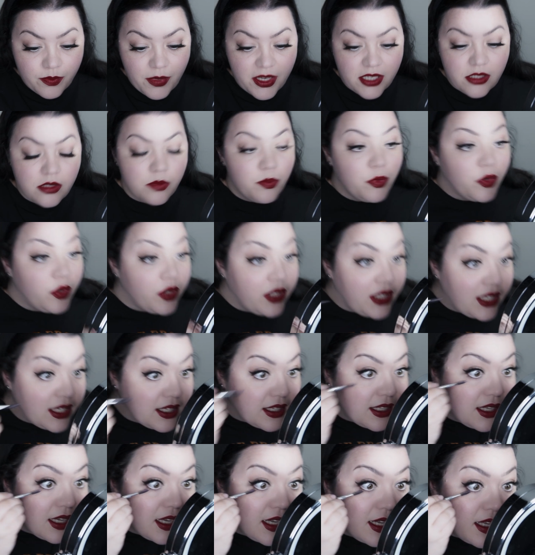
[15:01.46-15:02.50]
my spoolie
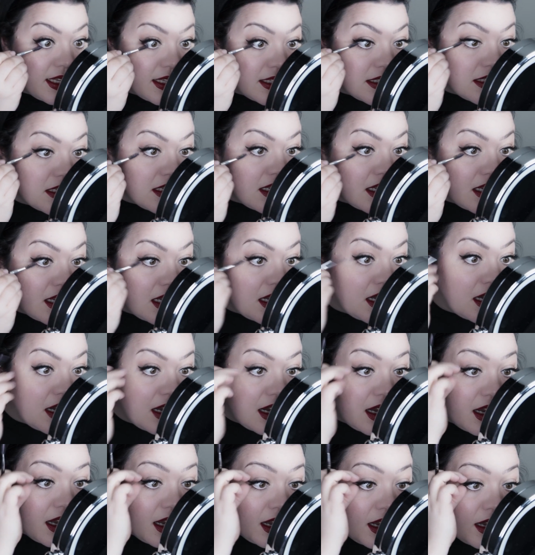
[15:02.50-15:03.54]
again.
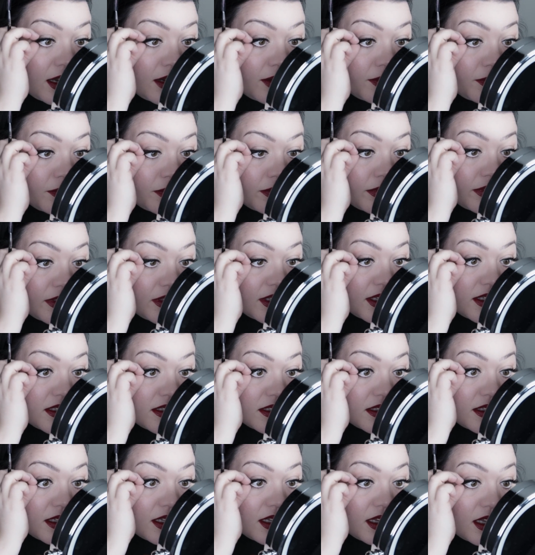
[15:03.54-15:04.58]
This
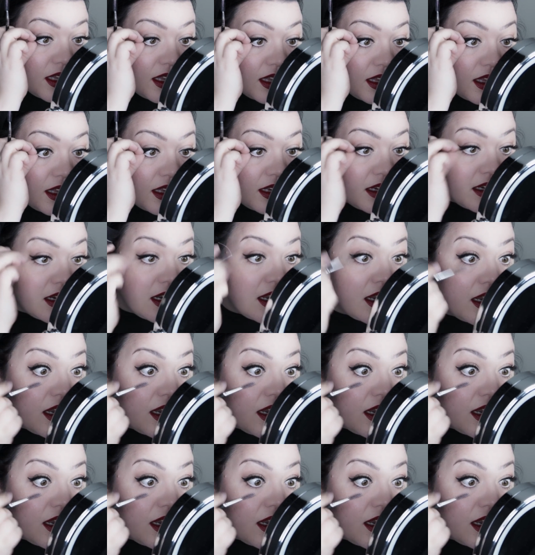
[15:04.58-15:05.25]
can